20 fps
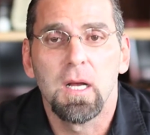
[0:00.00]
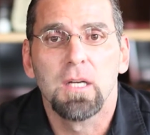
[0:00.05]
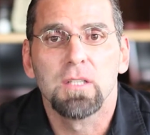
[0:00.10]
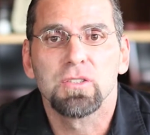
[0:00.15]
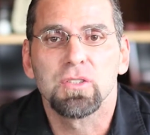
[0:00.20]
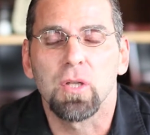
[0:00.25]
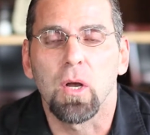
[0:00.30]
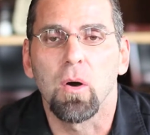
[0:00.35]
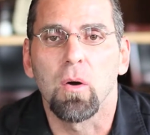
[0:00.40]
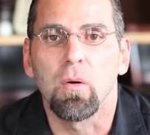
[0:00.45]

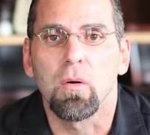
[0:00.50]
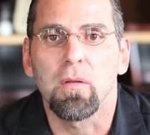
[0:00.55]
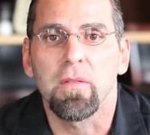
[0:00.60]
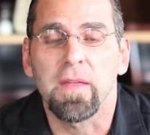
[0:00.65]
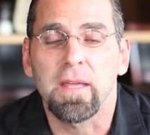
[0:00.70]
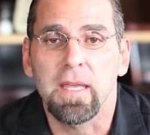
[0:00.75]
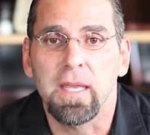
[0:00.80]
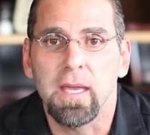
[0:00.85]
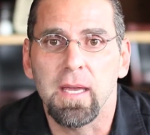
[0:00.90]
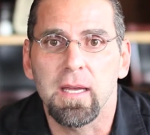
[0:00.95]
So the
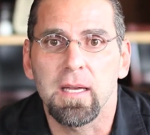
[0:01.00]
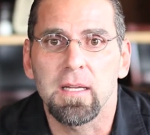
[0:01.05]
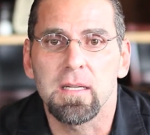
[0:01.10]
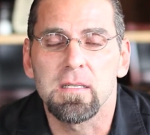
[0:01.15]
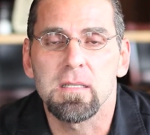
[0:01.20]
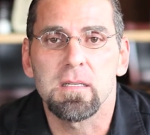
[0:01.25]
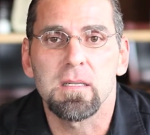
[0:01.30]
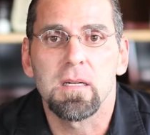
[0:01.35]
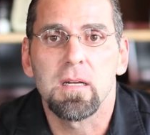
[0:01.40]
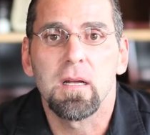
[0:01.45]

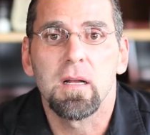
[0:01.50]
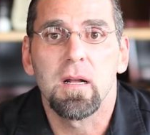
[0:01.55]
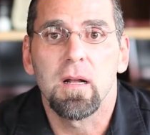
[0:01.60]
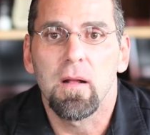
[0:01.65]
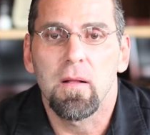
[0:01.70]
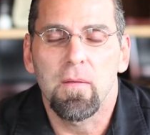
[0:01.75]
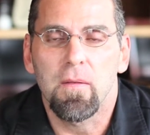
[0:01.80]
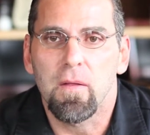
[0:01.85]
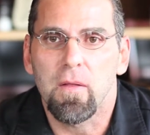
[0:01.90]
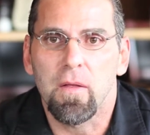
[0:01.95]
kids,
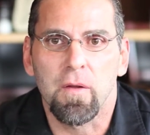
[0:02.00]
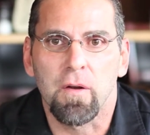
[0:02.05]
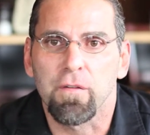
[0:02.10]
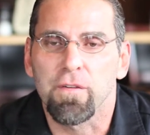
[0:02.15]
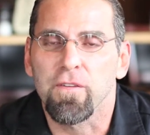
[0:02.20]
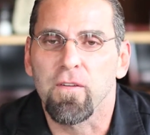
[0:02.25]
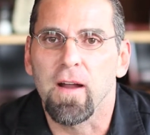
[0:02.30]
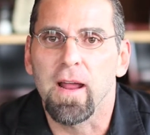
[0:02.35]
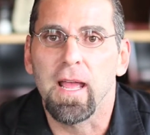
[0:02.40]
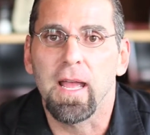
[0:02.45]
they're
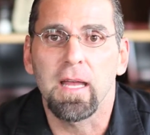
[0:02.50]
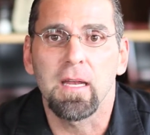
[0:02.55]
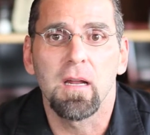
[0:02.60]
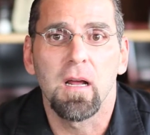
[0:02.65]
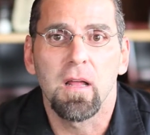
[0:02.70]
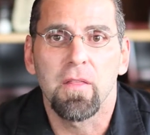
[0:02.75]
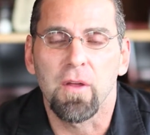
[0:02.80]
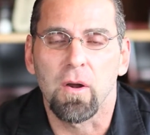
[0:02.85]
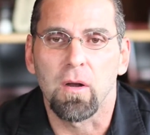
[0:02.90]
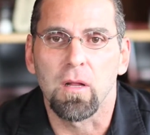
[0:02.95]
afraid,
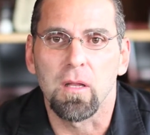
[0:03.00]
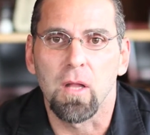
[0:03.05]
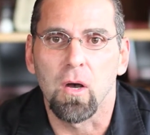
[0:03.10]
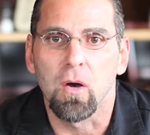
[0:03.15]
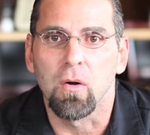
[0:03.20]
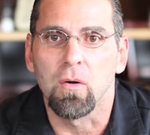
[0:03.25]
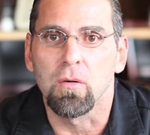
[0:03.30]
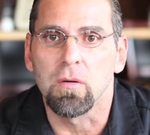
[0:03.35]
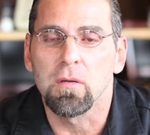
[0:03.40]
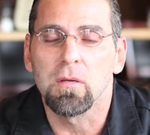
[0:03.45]
they're
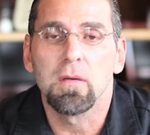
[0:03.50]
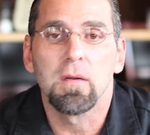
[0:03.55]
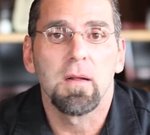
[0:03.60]
alone,